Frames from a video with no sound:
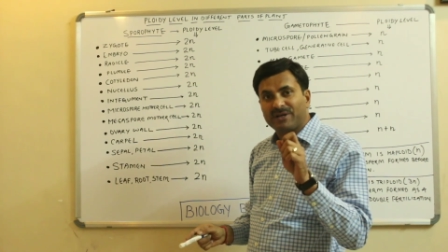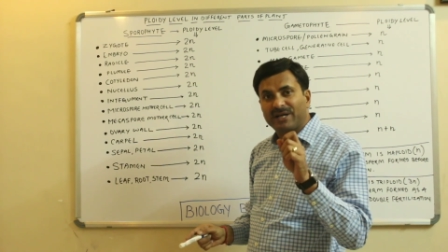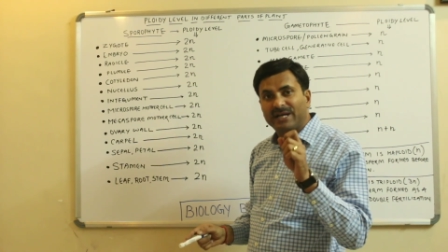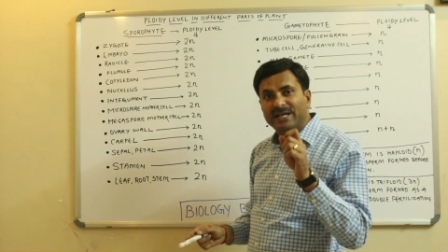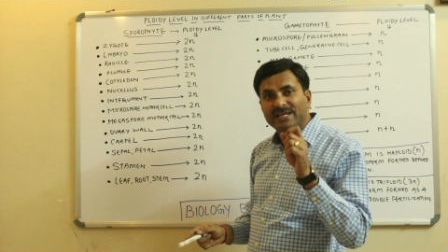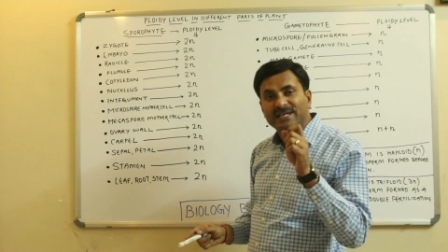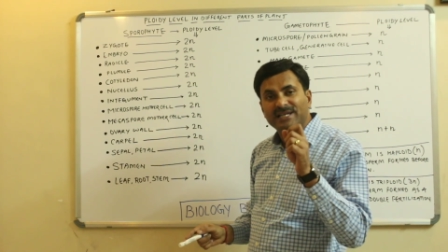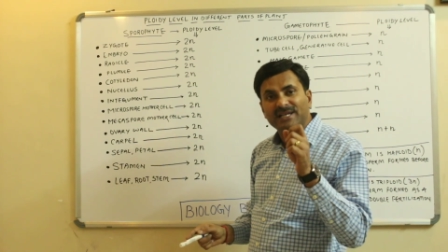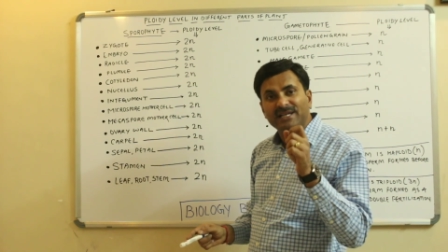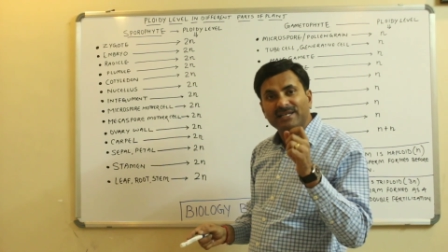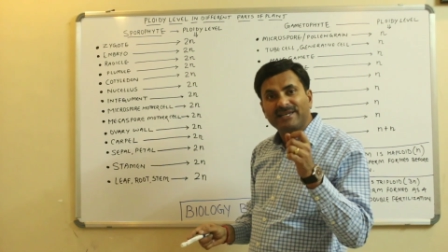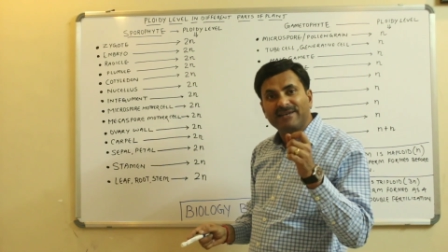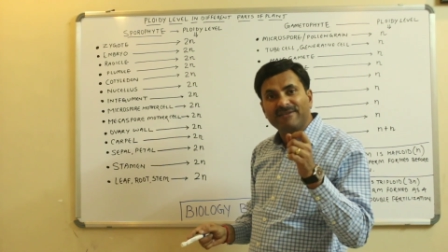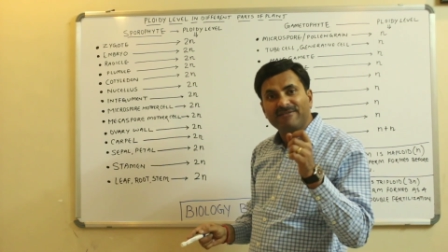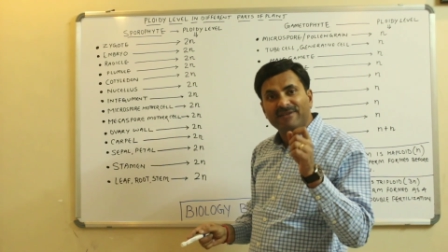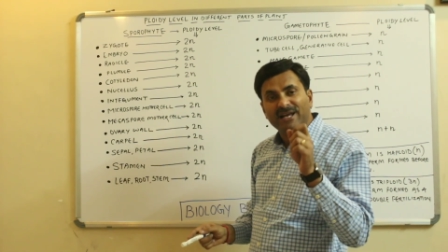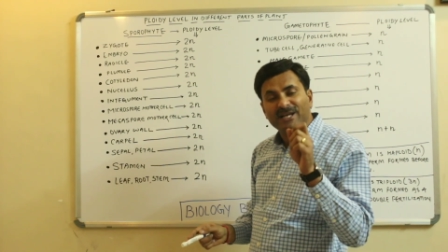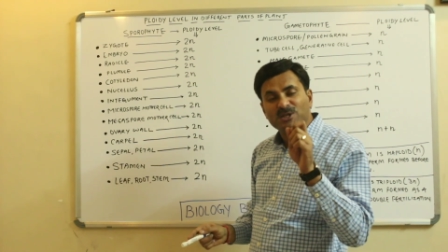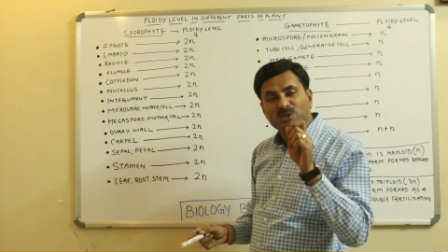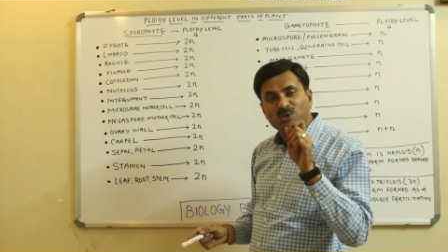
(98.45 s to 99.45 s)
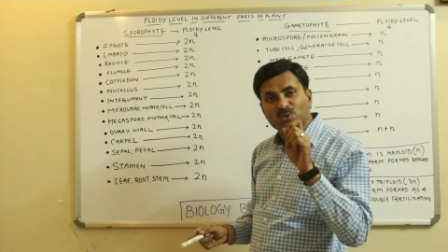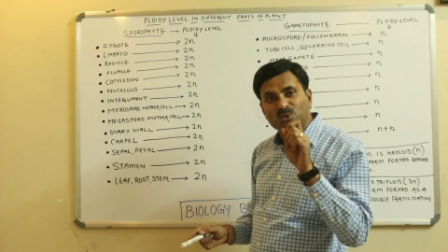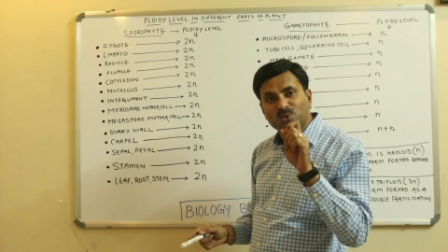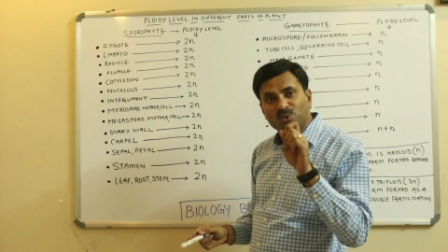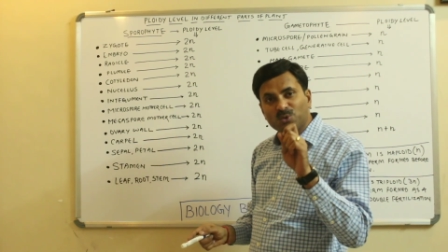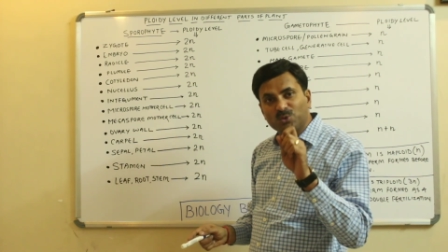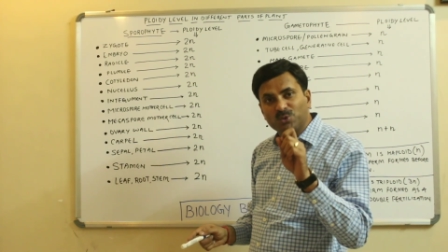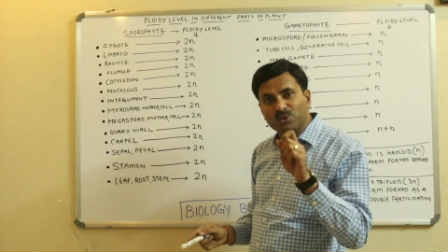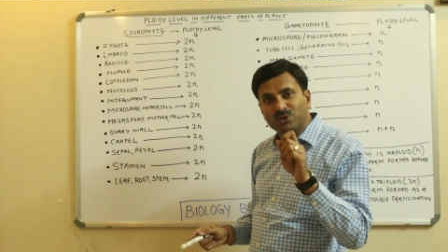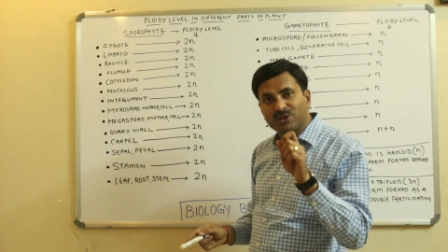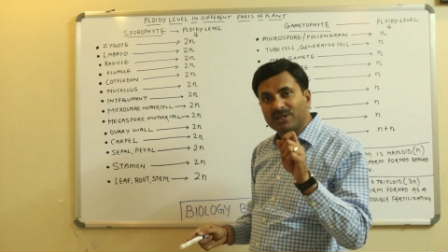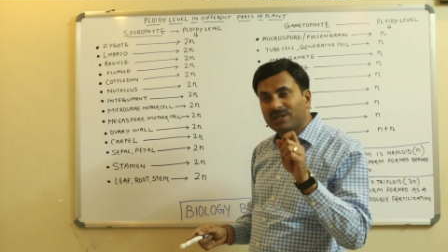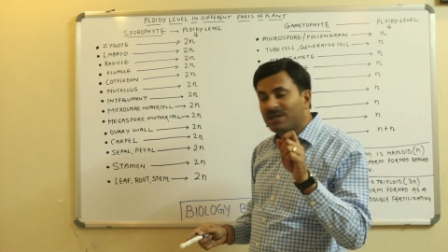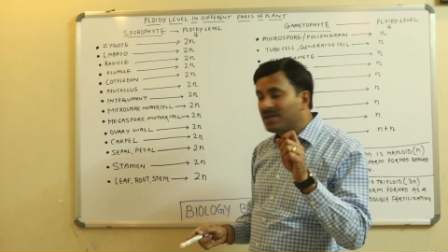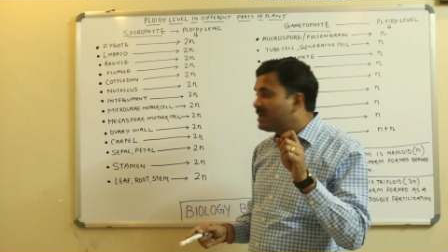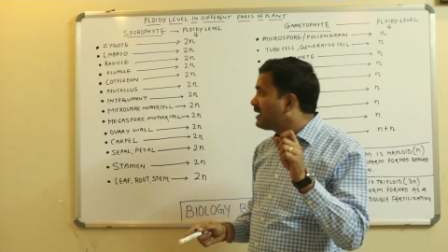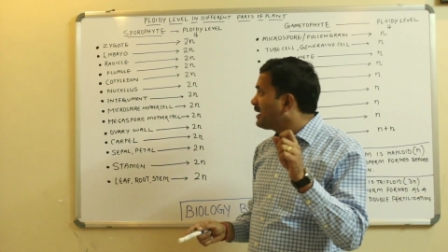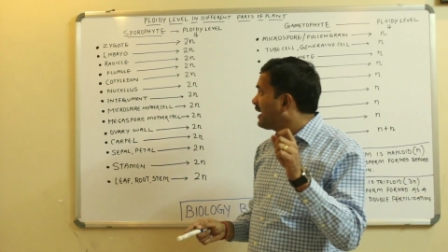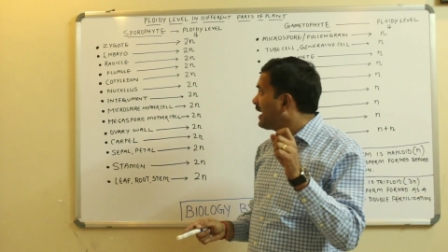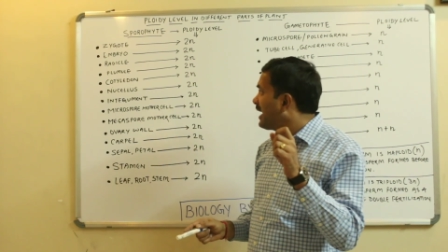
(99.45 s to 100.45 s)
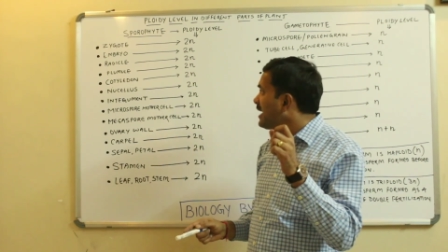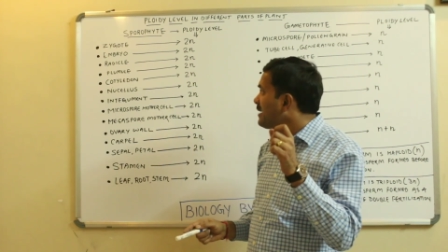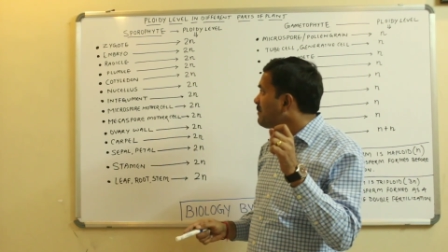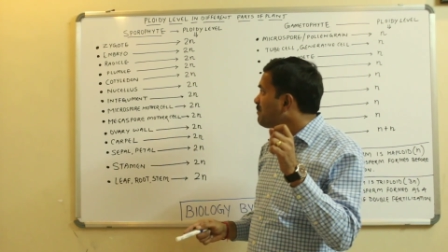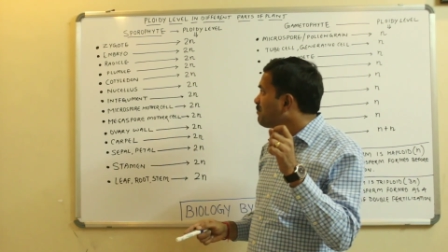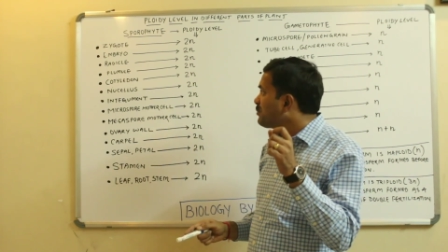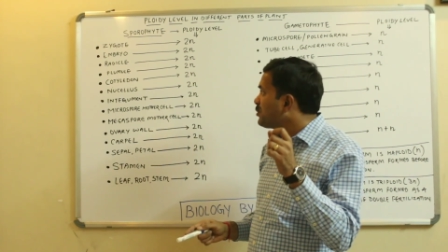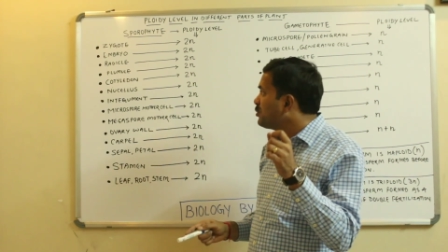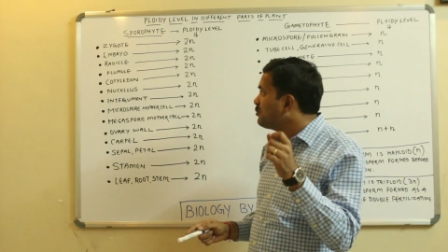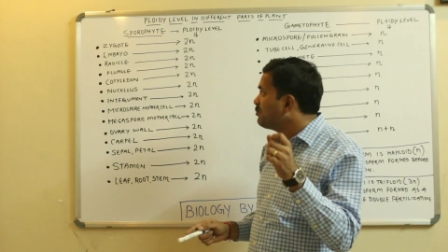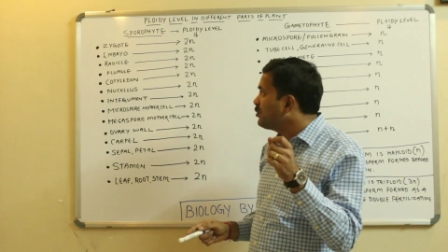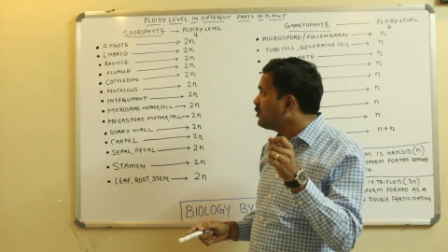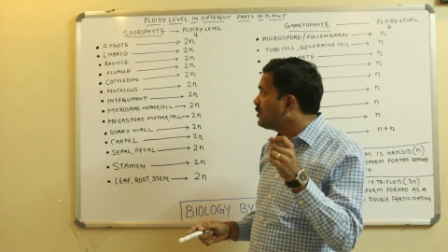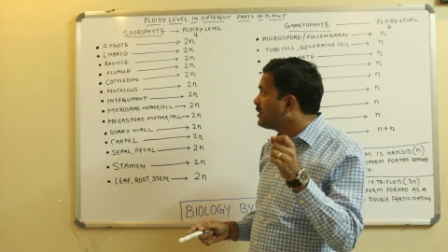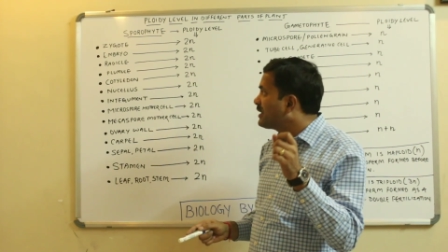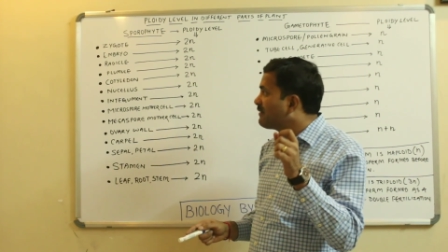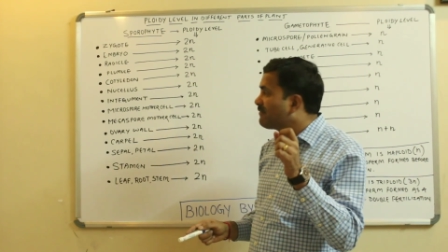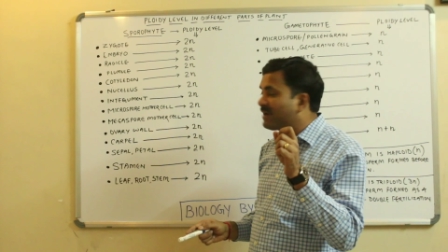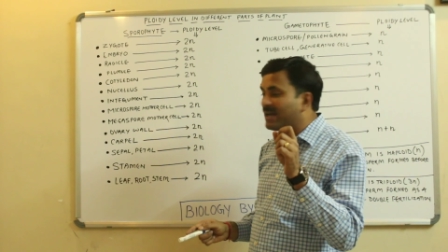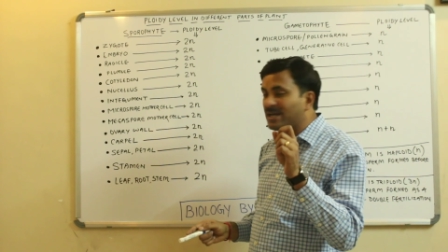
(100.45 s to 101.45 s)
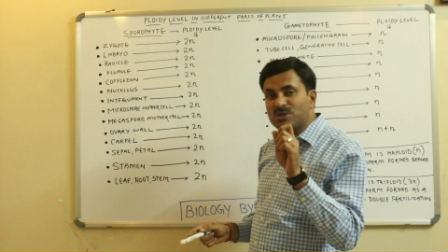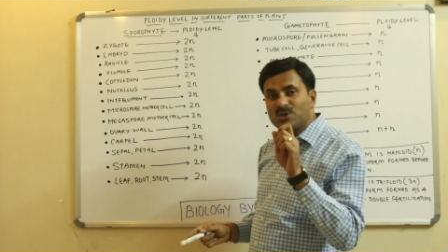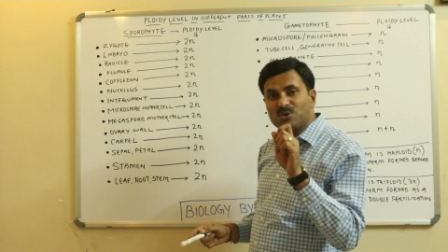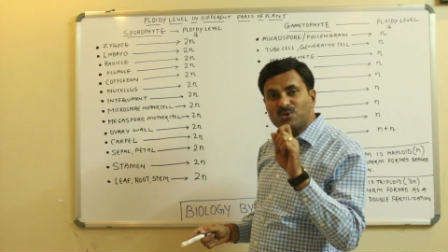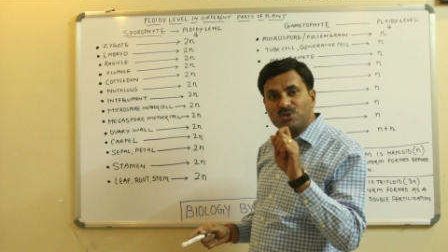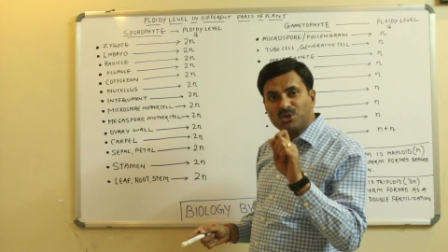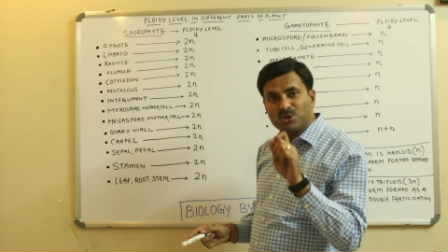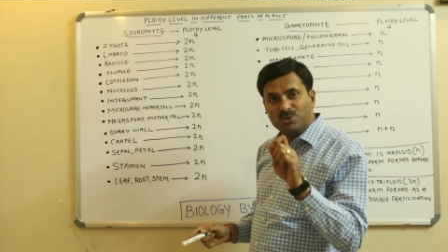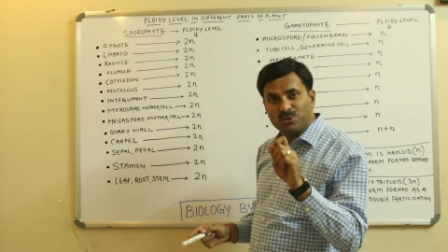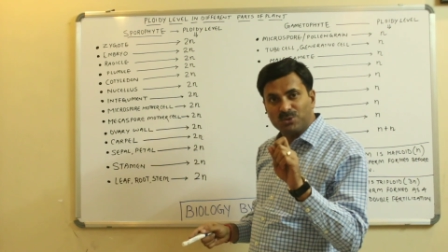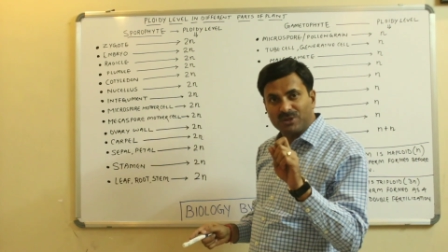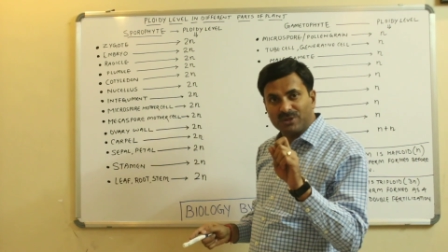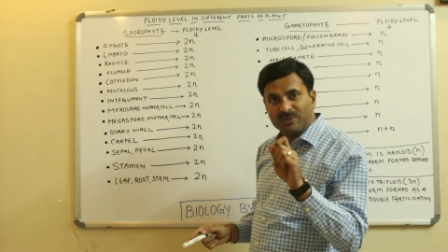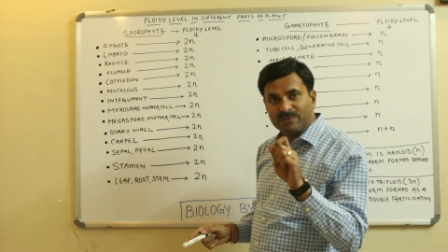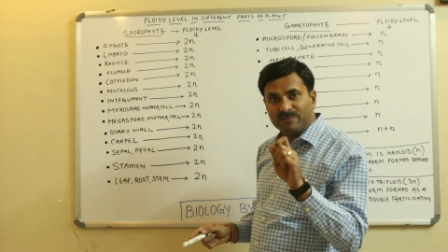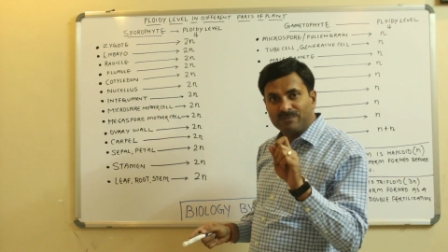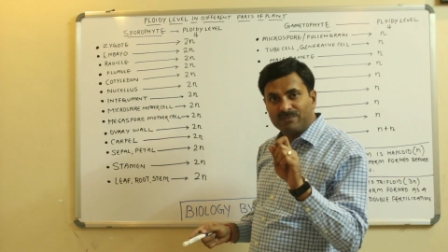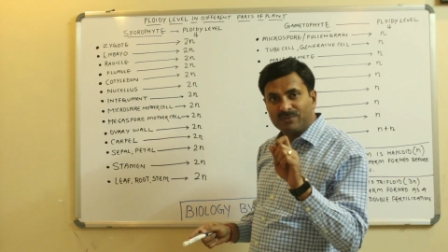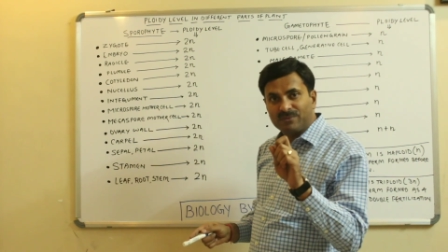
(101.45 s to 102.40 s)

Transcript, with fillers: Radical give rise to root and plumule give rise to shoot.